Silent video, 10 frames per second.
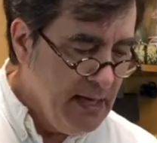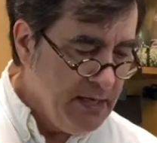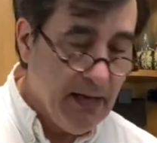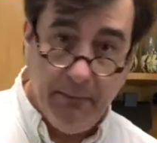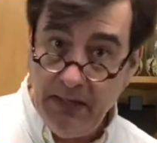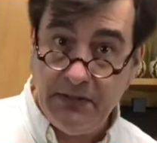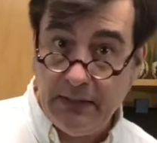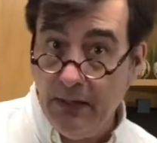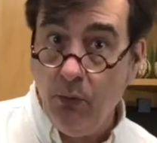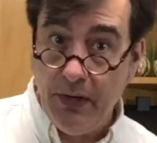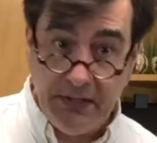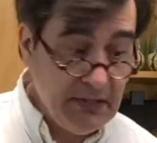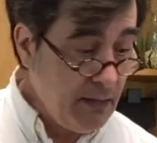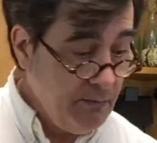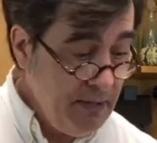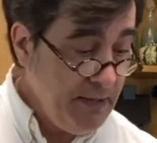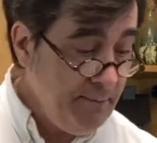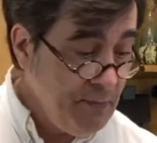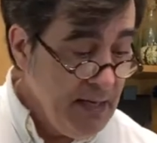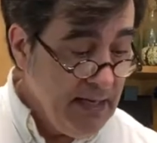Now, basically what it's going to
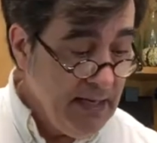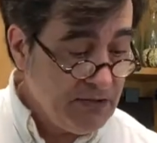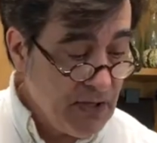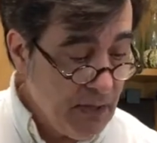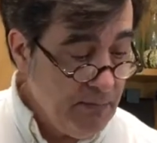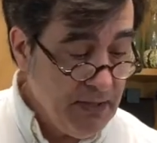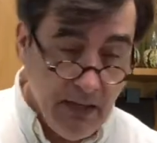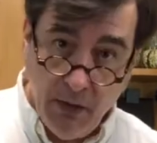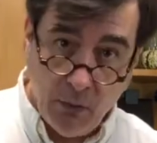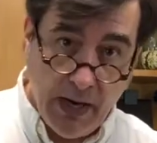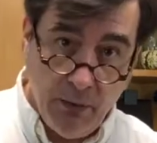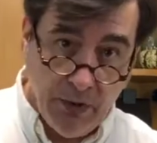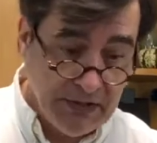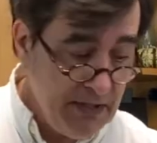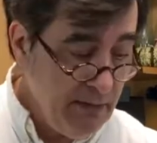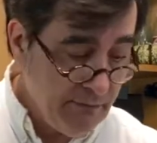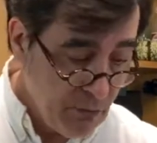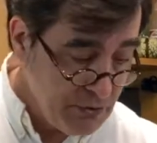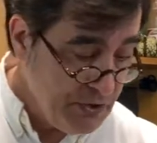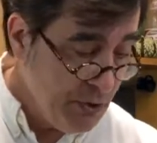be rye whiskey, and of
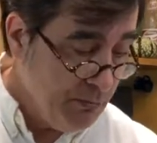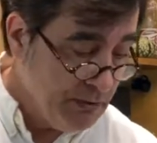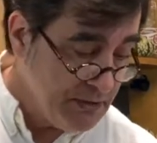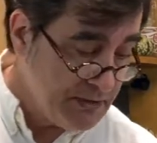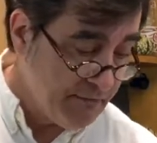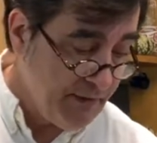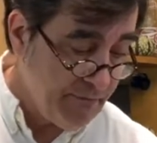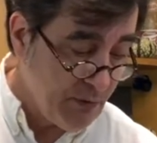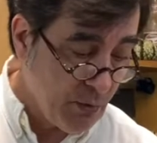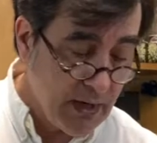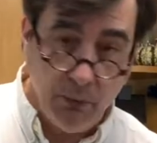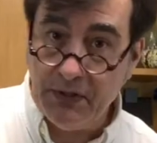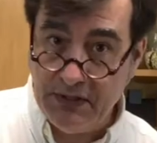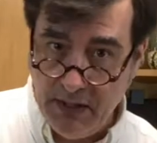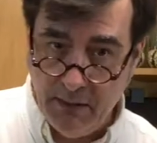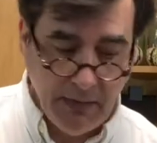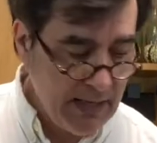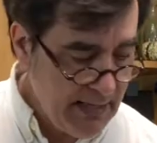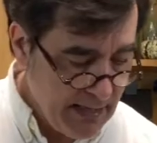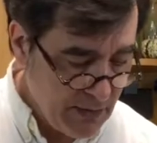course, you know, Bullet's the favorite rye whiskey in my
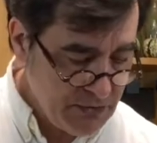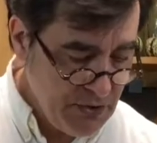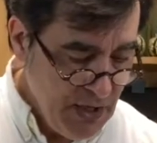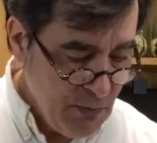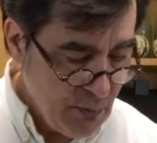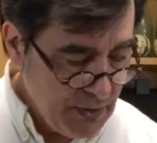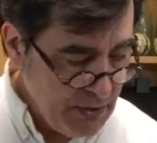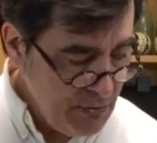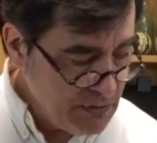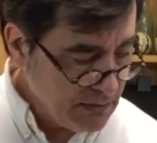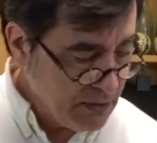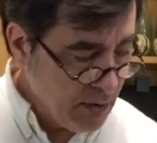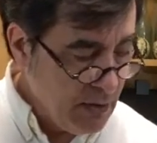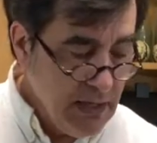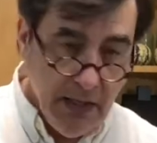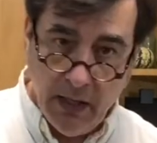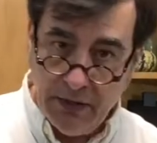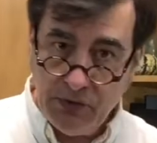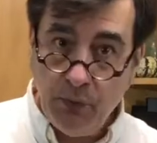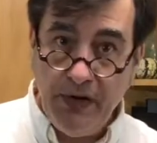house. We're going to use a little
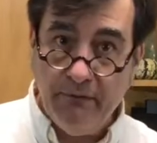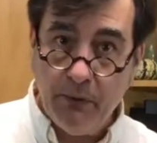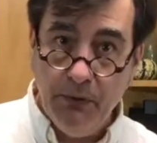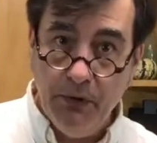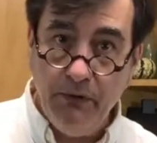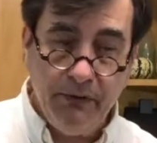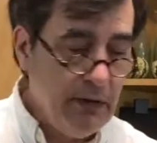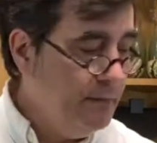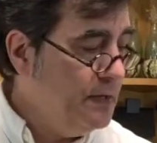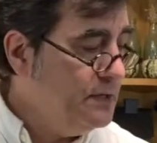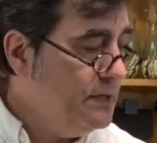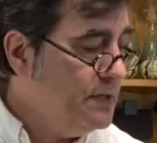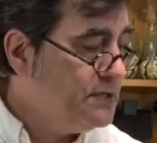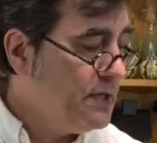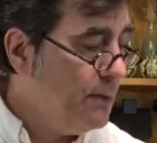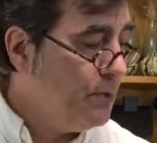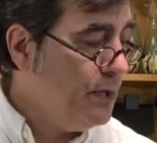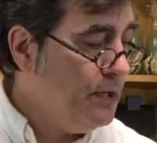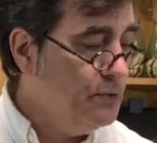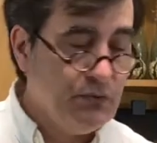sweet vermouth, and then this time we're going
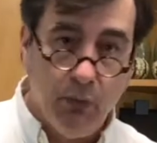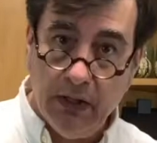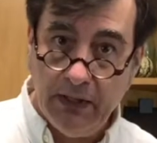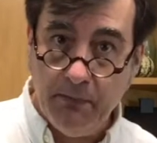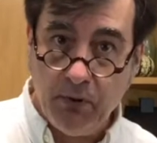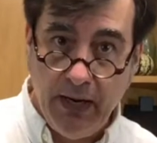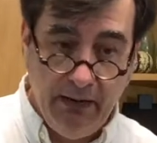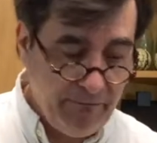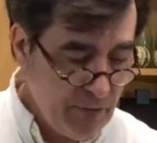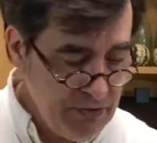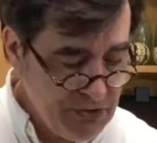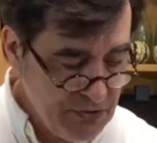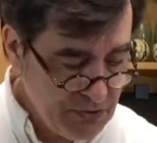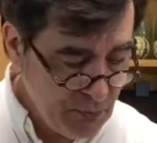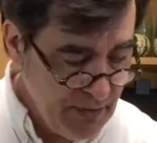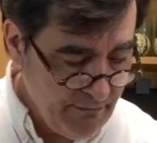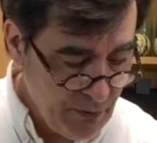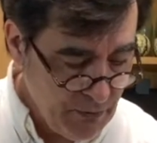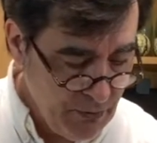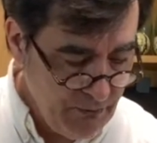to use Noilly Prat French sweet
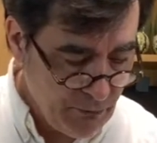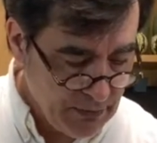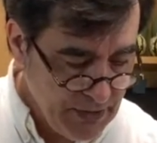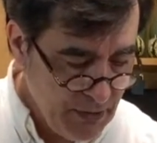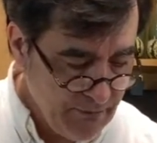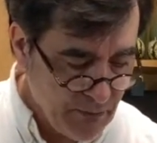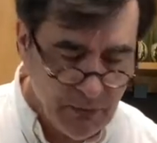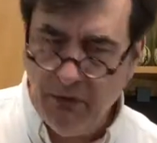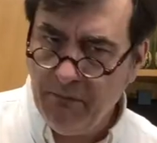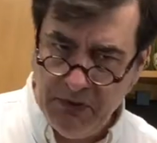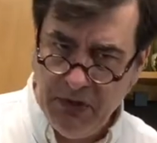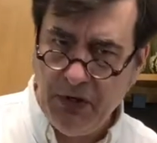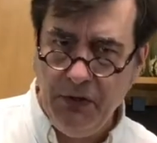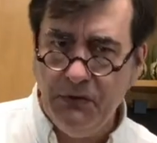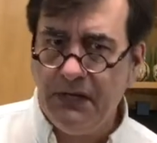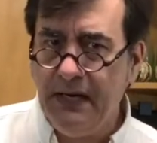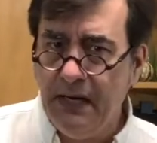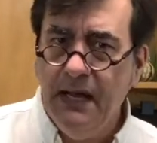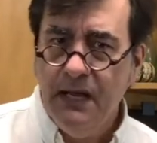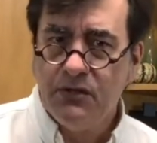vermouth, really good vermouth, but you can use any
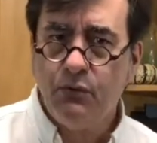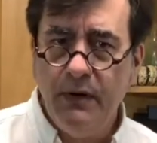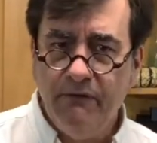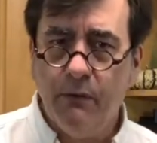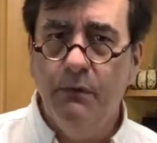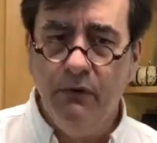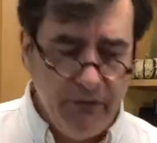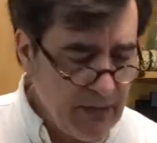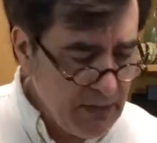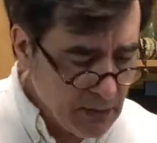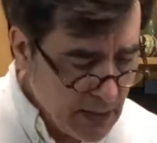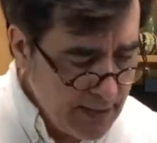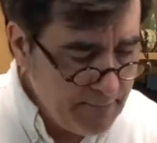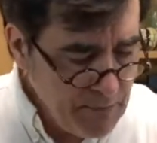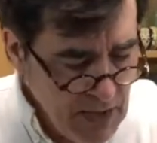sweet vermouth that you like.